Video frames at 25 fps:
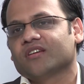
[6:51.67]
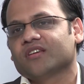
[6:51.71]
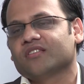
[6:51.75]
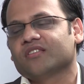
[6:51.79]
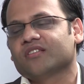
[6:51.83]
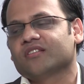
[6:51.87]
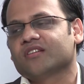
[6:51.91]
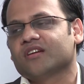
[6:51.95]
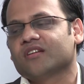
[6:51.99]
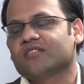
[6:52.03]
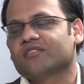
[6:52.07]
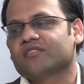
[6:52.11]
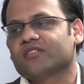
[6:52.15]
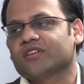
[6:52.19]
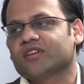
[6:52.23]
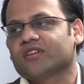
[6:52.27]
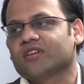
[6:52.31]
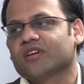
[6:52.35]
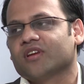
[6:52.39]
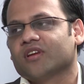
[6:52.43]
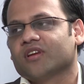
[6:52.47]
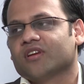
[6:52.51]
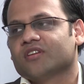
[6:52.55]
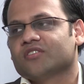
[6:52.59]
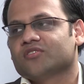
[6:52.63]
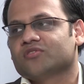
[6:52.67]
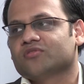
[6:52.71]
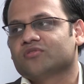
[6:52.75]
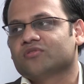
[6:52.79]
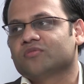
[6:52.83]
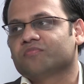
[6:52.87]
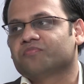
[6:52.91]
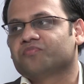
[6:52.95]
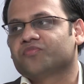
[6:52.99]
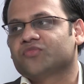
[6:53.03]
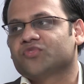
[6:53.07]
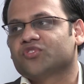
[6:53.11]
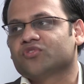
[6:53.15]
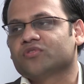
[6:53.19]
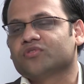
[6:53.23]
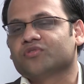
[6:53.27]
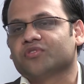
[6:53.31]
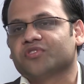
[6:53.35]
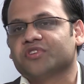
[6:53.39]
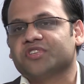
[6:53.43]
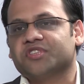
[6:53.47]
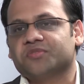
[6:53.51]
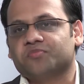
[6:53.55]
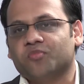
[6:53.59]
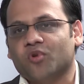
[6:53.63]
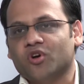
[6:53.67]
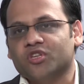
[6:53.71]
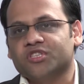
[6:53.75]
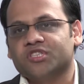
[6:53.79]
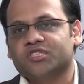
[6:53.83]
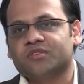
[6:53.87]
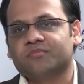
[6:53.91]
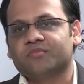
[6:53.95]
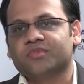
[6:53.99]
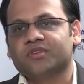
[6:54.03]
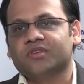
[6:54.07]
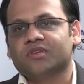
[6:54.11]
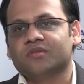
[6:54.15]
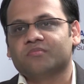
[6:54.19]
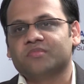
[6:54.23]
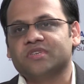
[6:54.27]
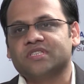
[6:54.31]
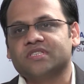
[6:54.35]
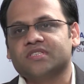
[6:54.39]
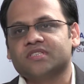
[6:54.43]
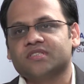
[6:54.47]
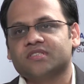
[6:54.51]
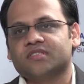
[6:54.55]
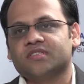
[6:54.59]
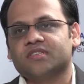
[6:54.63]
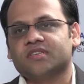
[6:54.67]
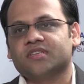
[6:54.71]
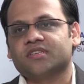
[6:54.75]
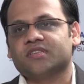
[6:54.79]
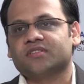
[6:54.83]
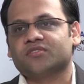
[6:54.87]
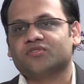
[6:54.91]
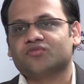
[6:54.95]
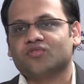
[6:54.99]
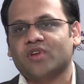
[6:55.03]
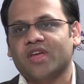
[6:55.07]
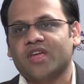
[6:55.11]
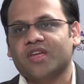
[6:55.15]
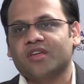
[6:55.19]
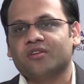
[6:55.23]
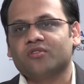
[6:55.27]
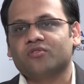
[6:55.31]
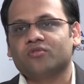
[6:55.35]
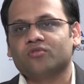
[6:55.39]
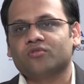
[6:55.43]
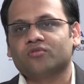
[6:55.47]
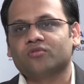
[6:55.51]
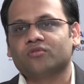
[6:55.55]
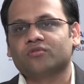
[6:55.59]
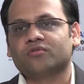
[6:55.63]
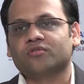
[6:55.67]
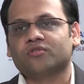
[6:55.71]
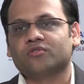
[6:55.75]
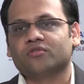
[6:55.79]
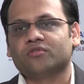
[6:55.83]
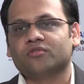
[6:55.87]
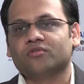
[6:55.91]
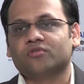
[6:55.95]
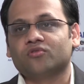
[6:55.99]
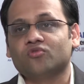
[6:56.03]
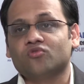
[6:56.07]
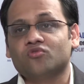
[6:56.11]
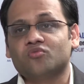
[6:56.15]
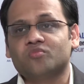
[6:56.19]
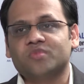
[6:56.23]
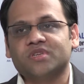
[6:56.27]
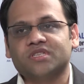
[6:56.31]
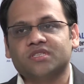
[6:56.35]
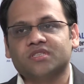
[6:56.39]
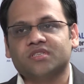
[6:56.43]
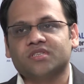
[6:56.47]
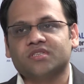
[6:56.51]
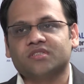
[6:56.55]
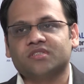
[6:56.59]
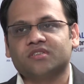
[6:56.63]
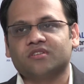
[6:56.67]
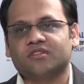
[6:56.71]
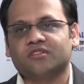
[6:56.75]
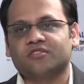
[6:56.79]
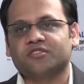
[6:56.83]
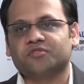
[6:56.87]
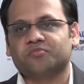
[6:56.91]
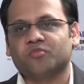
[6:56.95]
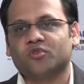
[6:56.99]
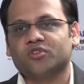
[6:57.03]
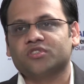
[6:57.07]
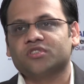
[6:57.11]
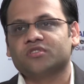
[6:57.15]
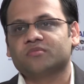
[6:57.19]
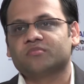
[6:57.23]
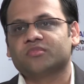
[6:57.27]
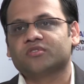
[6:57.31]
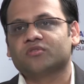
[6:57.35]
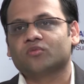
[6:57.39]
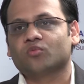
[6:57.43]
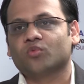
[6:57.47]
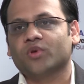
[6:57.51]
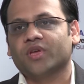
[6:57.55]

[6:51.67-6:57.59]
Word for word: in the country so so responsible businesses trying to you know do business in a responsible